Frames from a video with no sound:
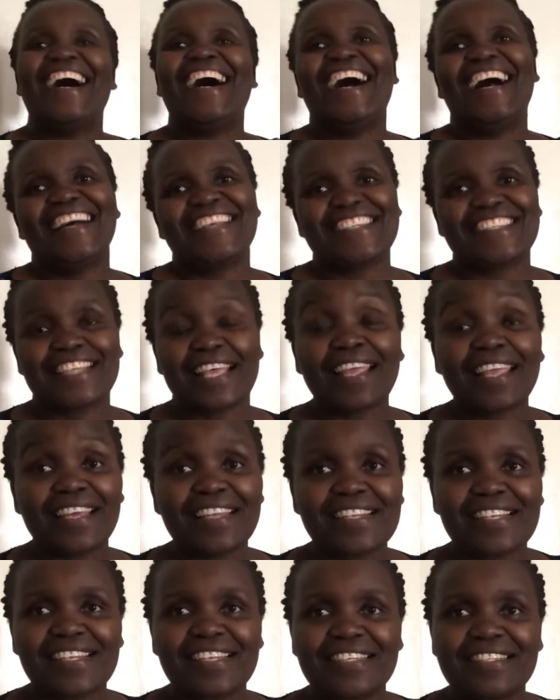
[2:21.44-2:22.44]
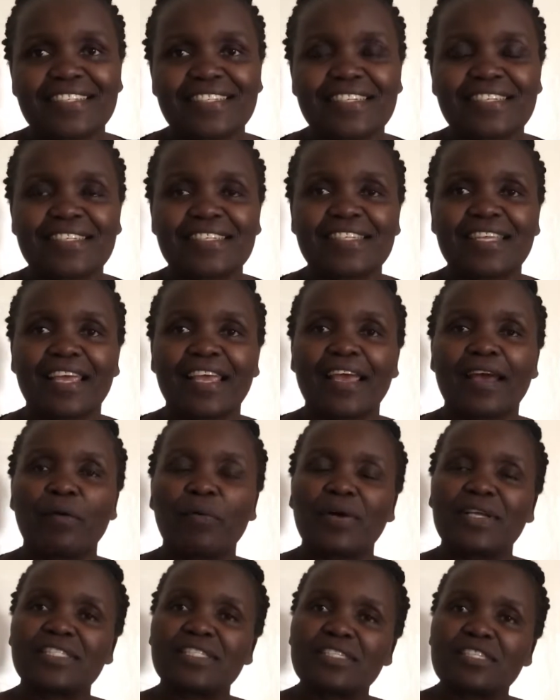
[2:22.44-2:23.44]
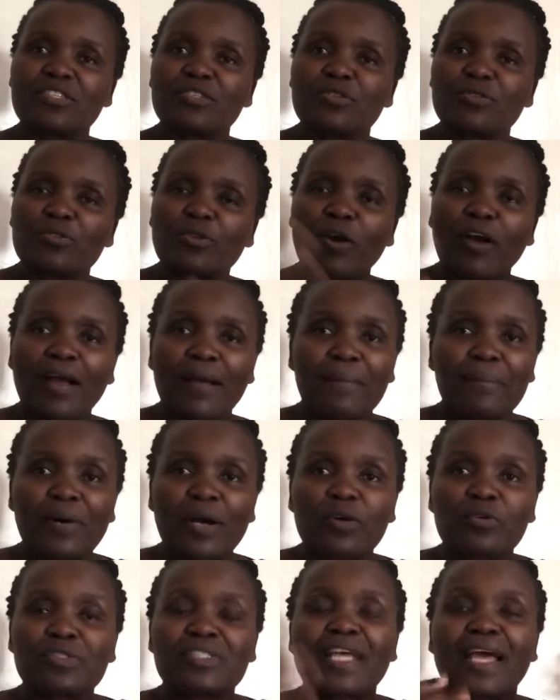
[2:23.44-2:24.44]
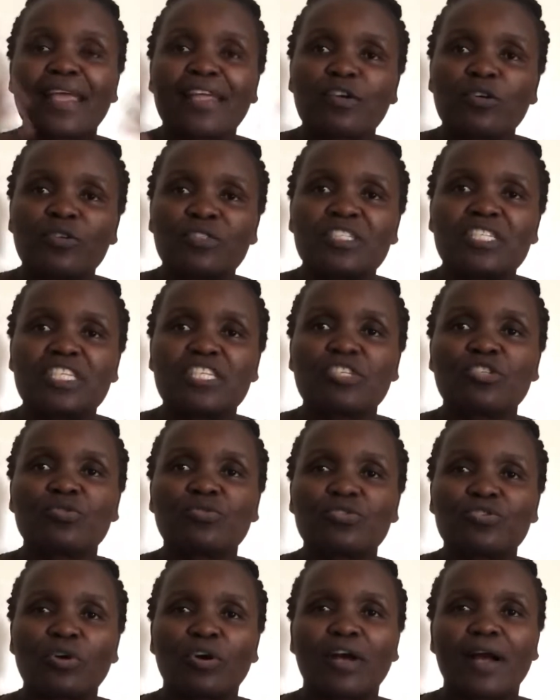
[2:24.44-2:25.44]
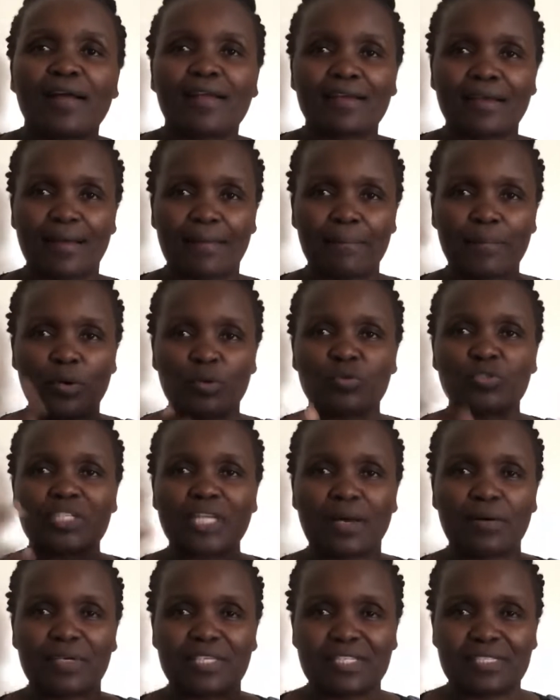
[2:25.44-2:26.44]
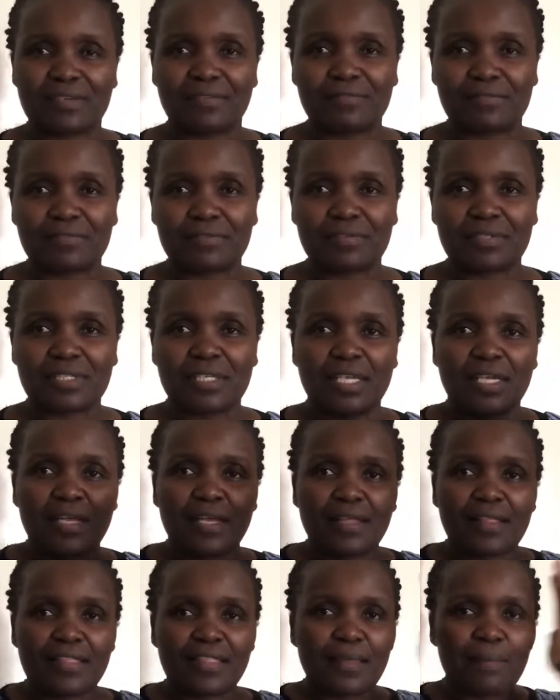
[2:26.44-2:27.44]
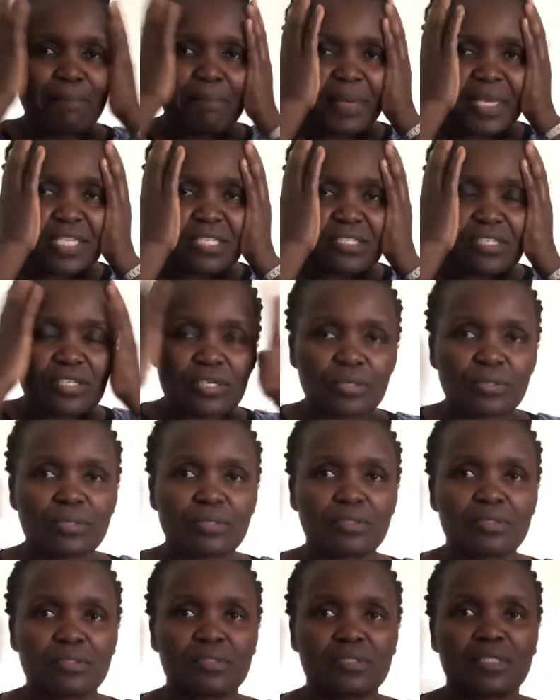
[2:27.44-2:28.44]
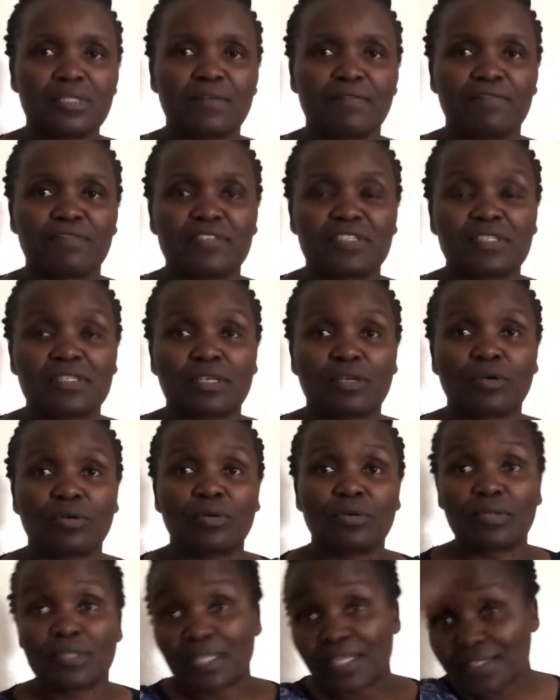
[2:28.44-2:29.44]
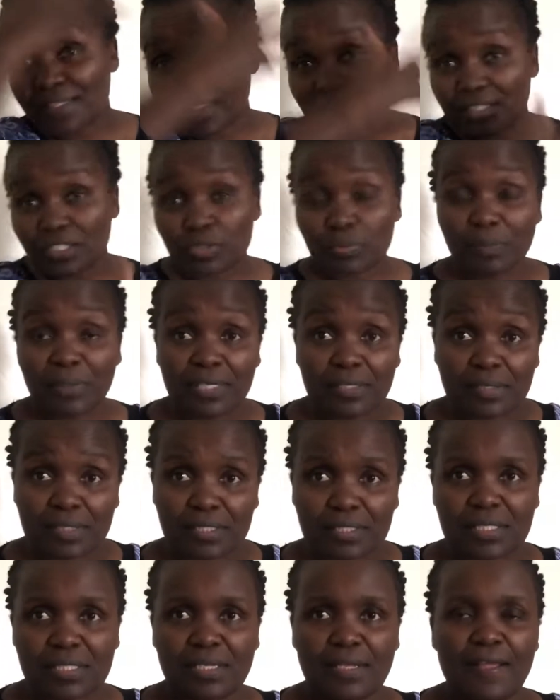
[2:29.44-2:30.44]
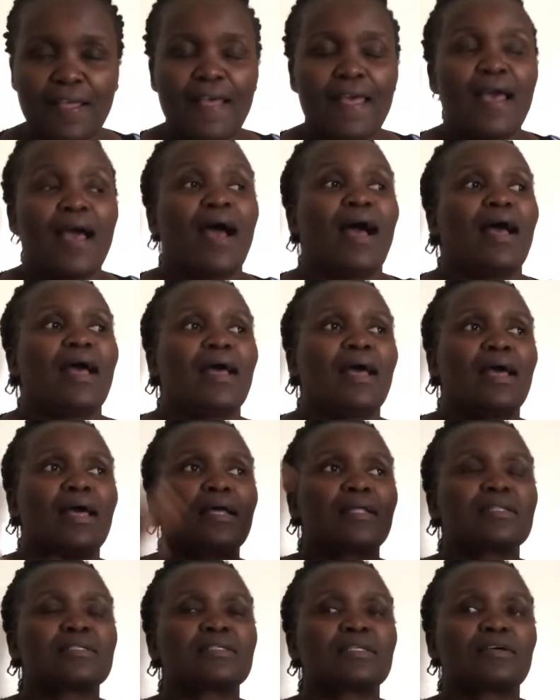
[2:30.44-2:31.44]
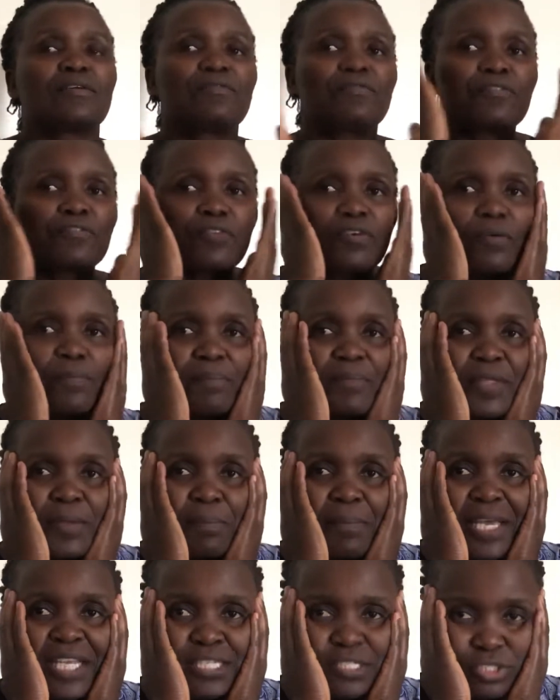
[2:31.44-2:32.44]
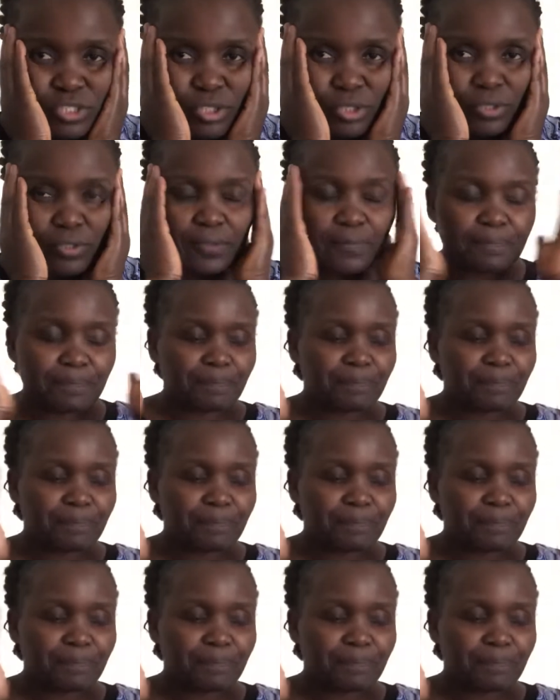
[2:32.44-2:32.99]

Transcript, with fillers: ah, secondly, today I wanted to talk about, I continue talking about ourselves the mental, the physical, and the spirit. And uh, from the mental,